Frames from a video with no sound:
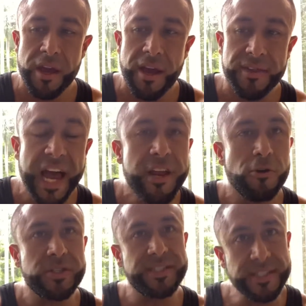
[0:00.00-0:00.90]
now you're
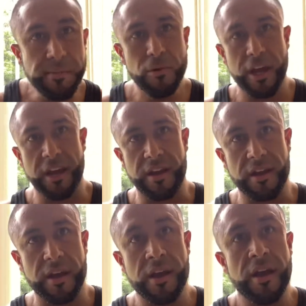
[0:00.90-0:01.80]

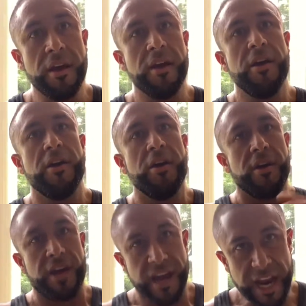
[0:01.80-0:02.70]
stimulating
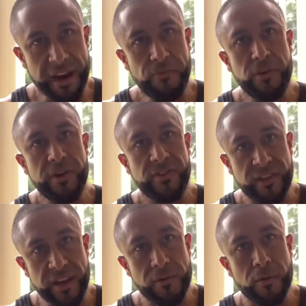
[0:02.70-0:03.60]
every
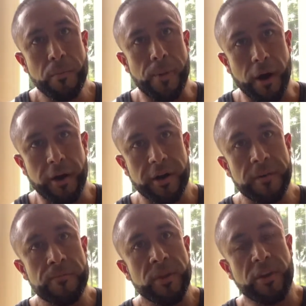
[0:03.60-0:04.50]
single
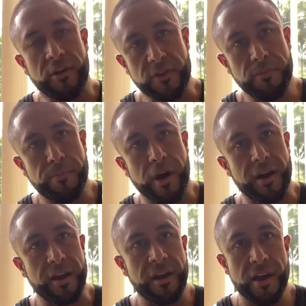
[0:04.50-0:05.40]
part of your
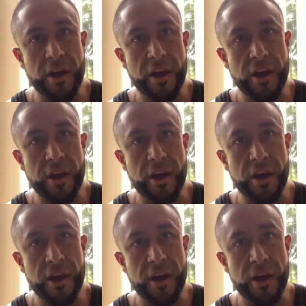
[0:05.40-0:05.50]
body